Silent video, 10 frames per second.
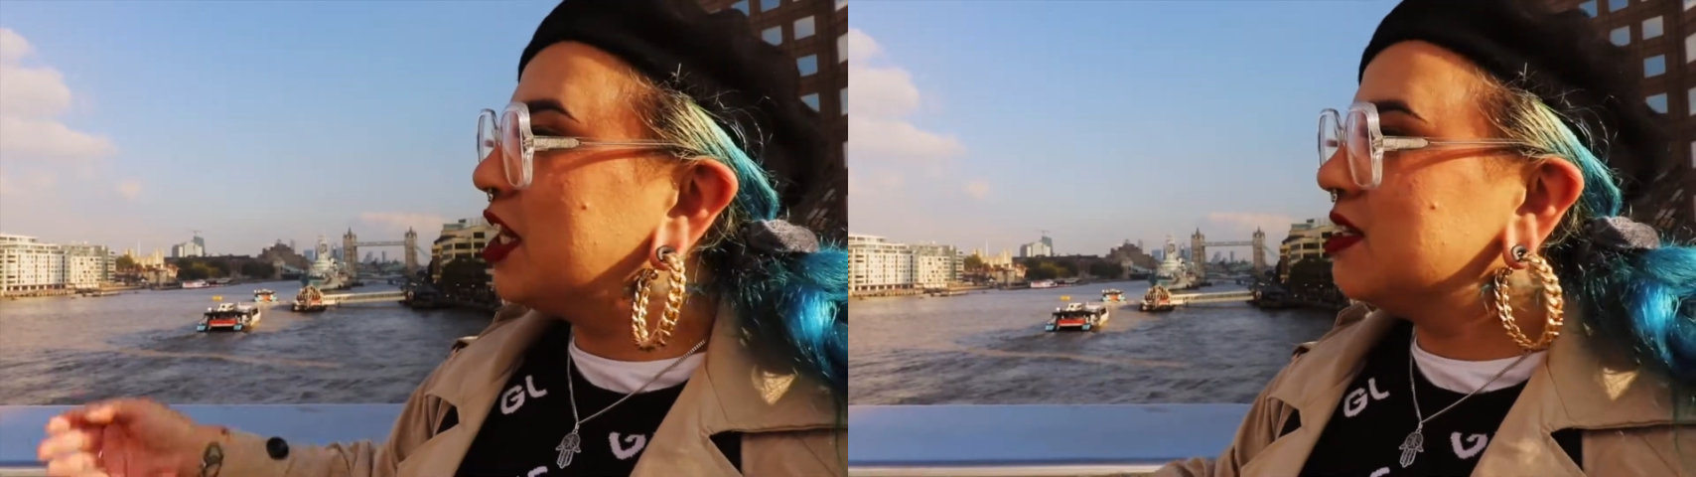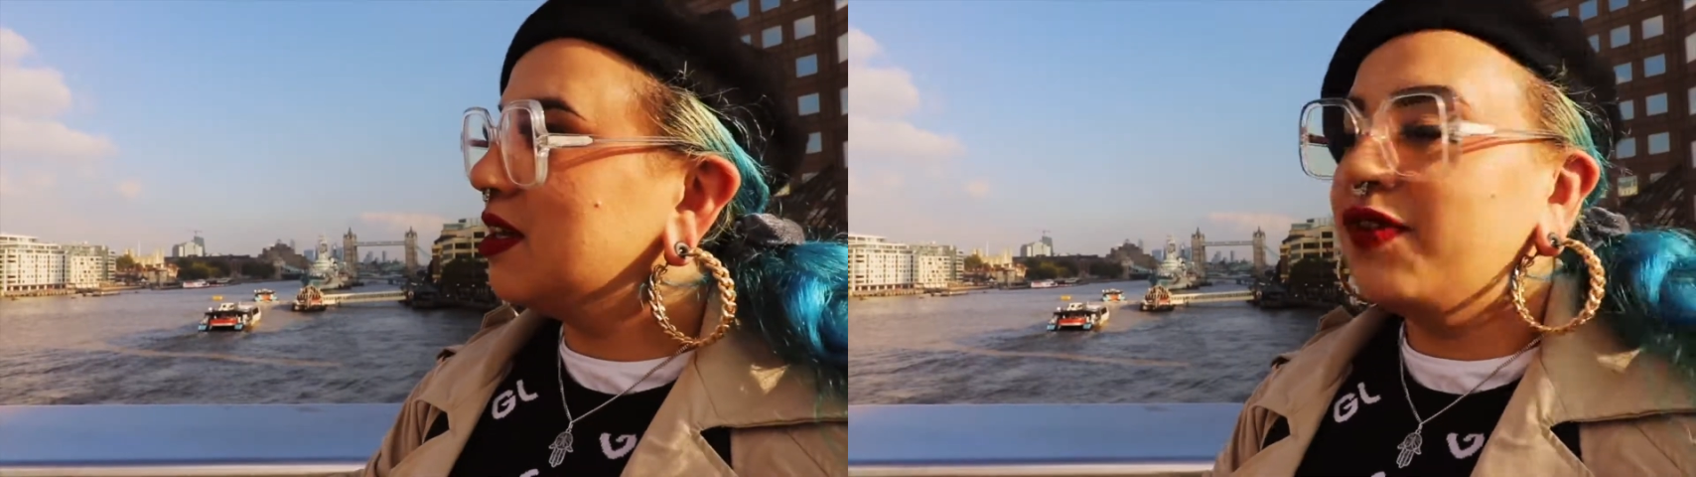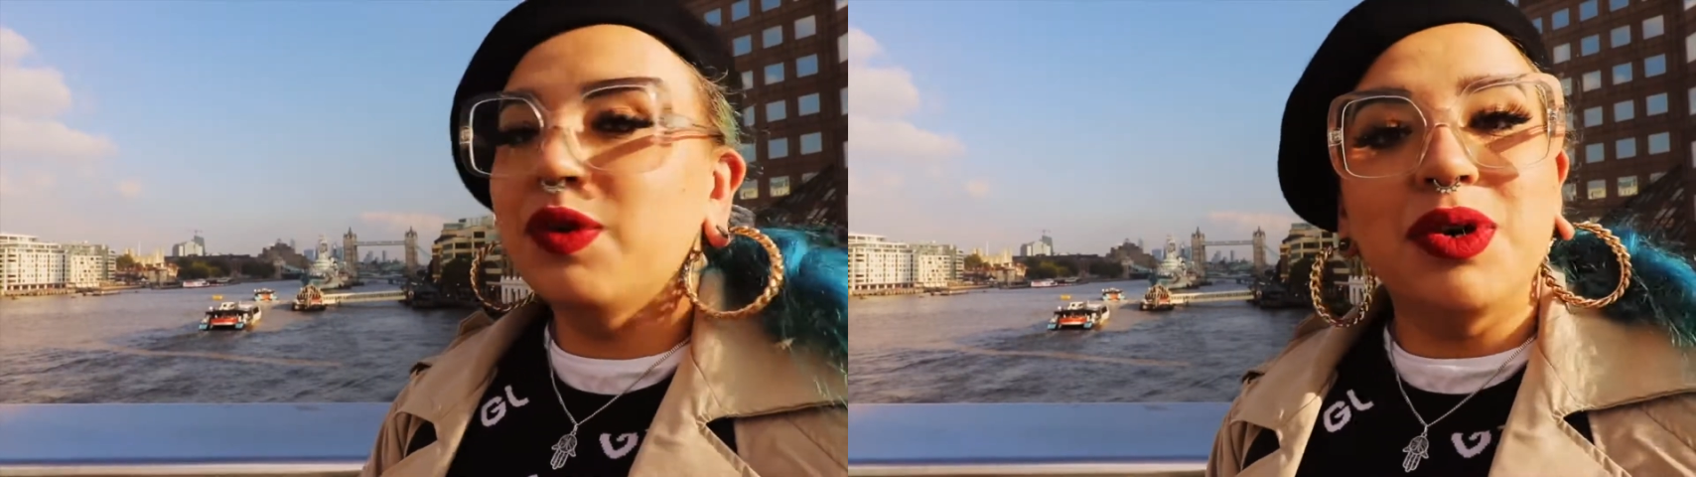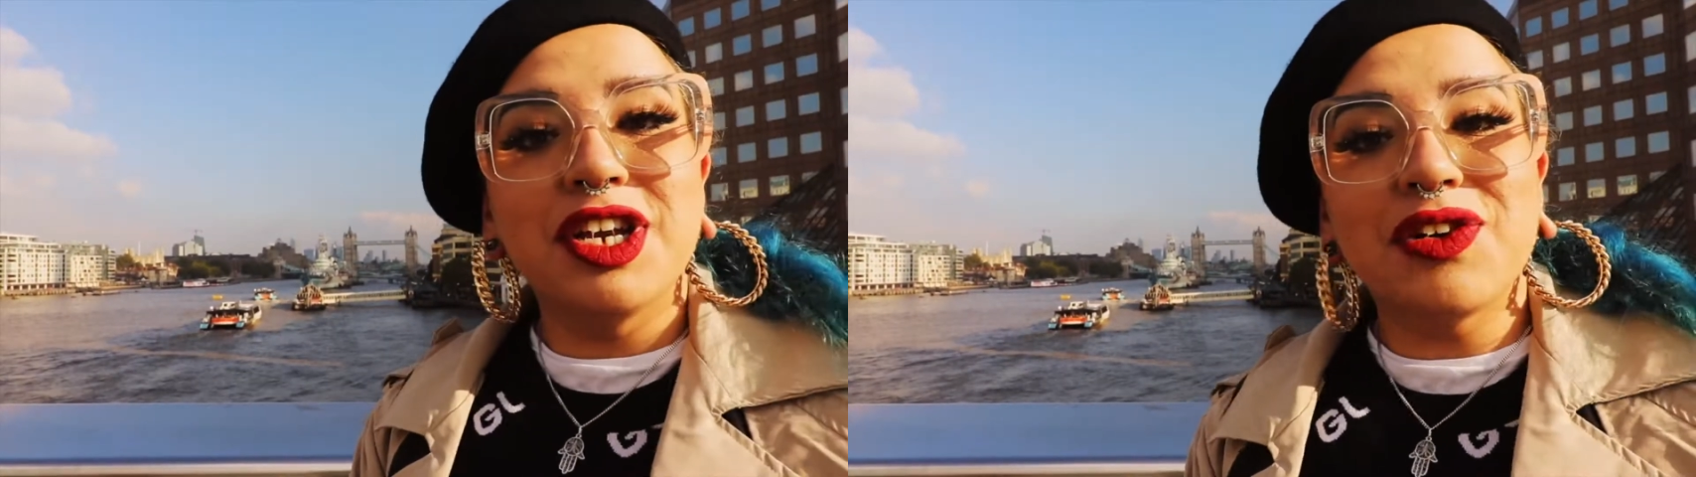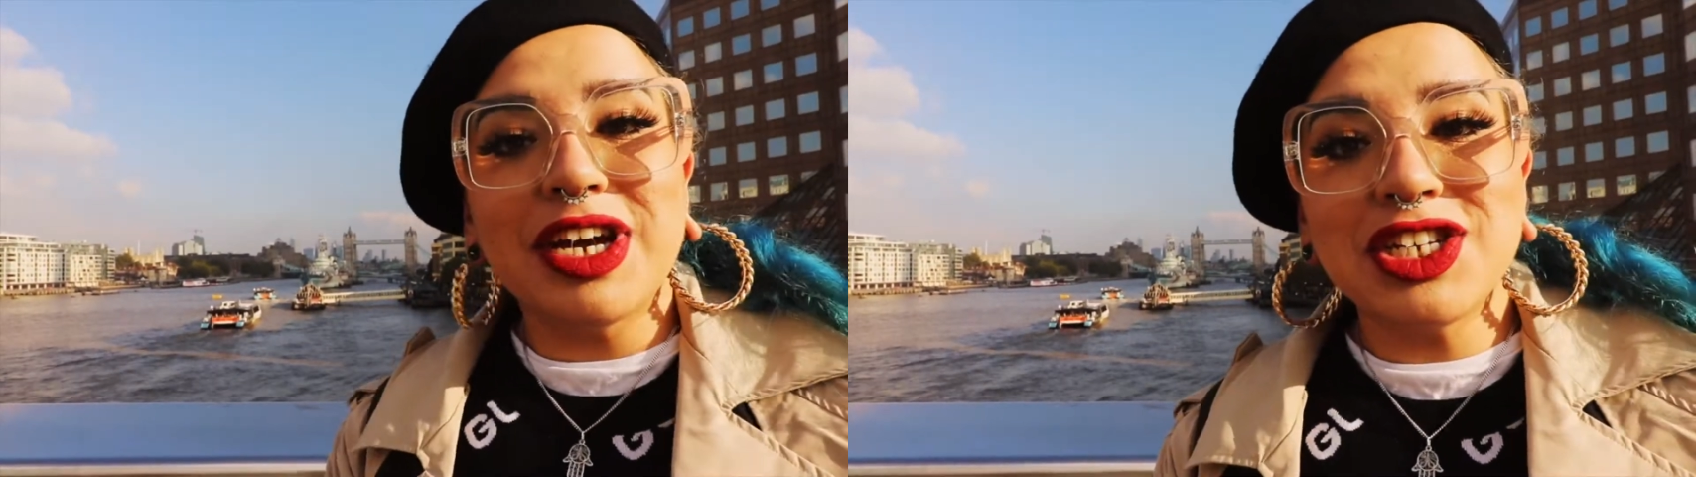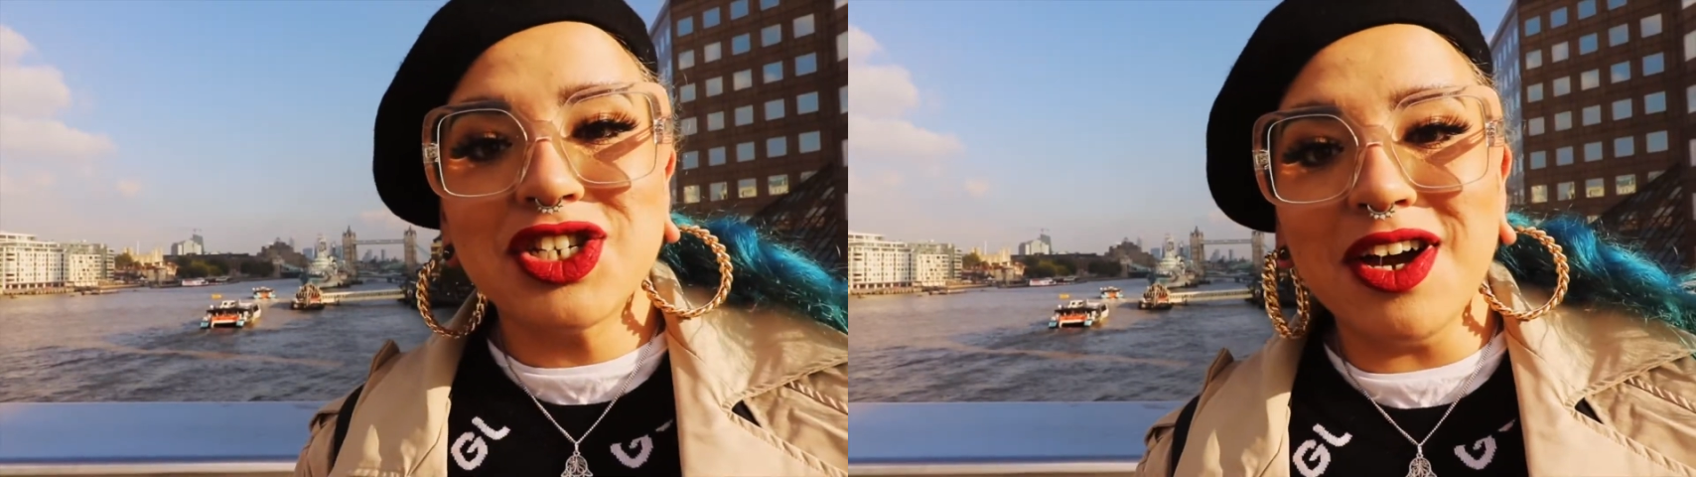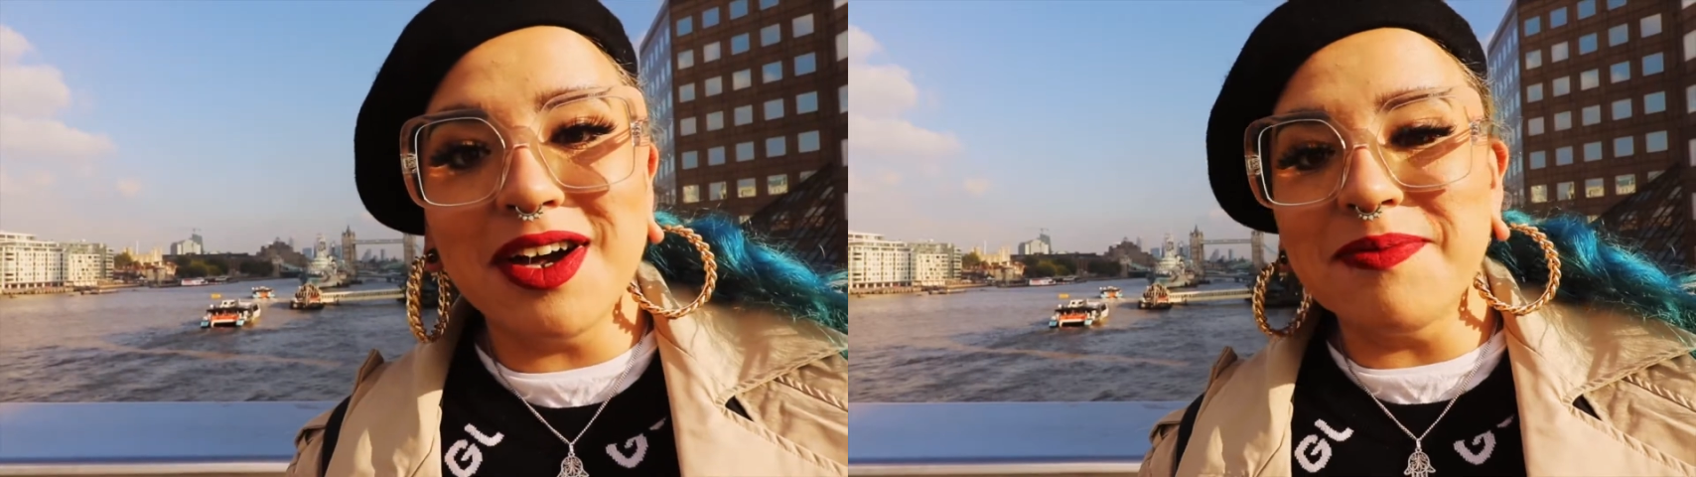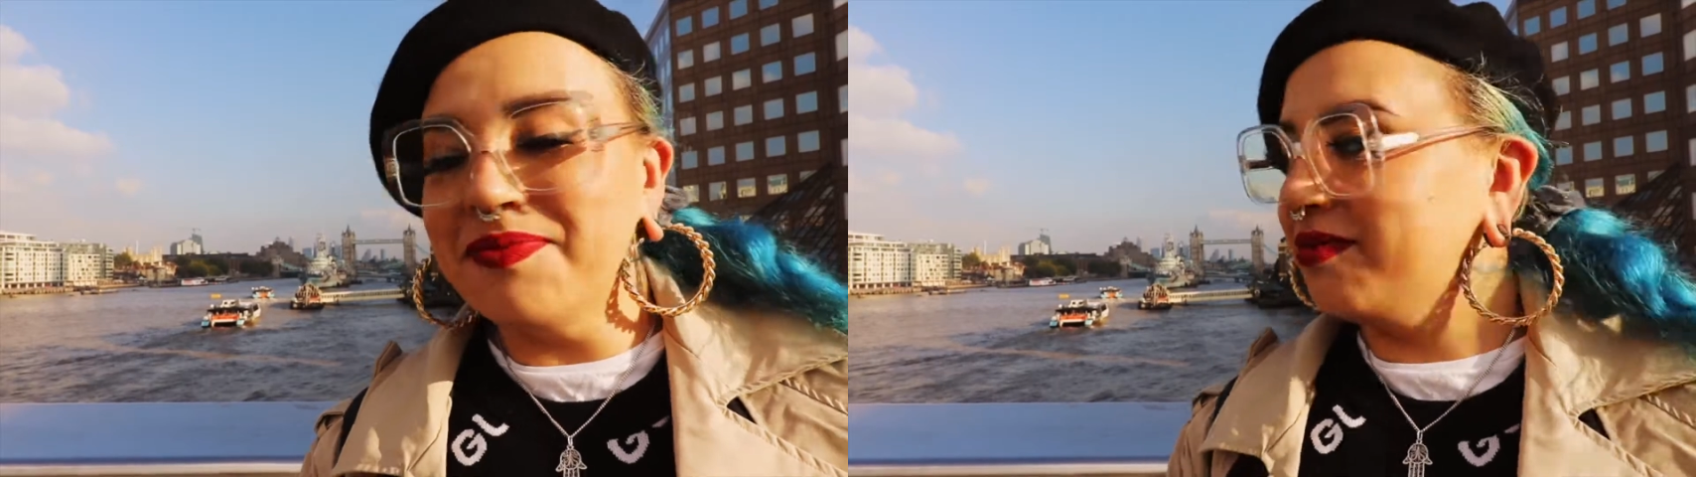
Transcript: So if you want a great shot,